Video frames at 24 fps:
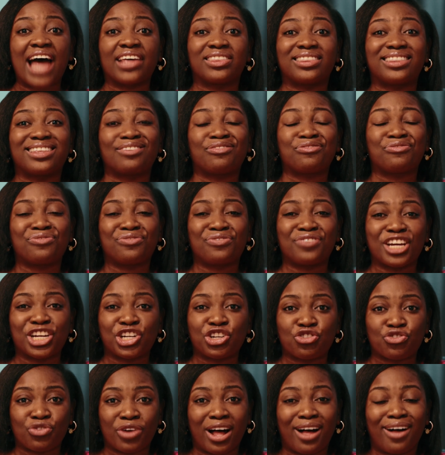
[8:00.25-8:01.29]
at the
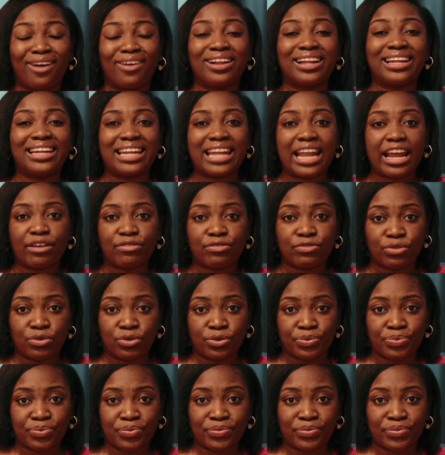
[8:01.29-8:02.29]
federal level.